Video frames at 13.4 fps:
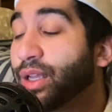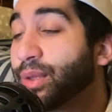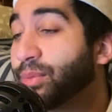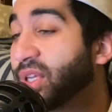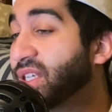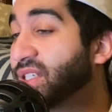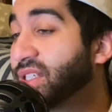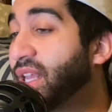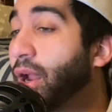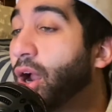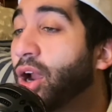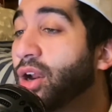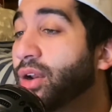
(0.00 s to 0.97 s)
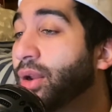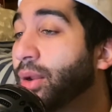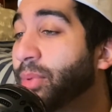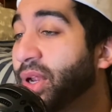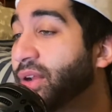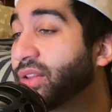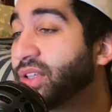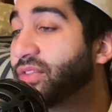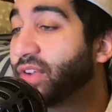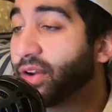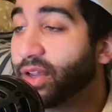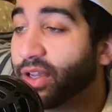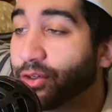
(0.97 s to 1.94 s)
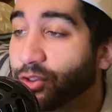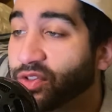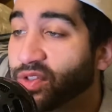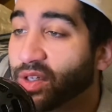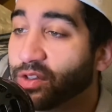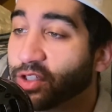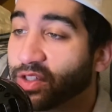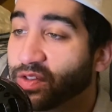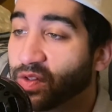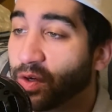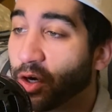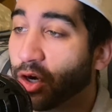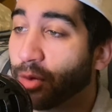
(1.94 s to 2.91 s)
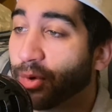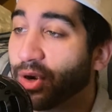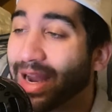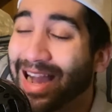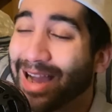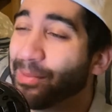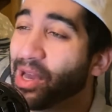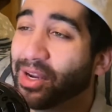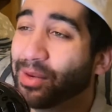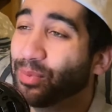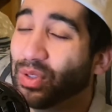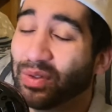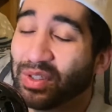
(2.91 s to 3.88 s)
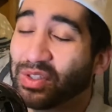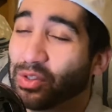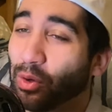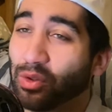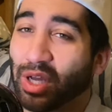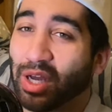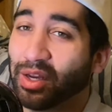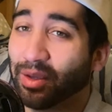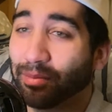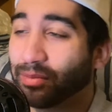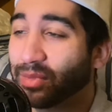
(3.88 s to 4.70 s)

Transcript: because they are apparently very interested in Justin Herbert. I'm not completely sold on him.